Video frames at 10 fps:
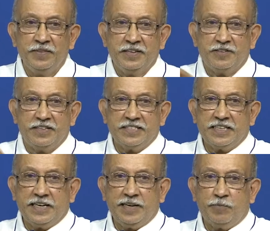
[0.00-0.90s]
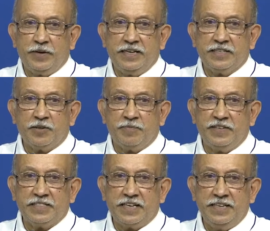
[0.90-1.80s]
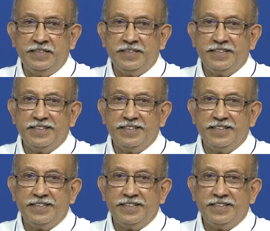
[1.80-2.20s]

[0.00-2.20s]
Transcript: So, the starting point is obviously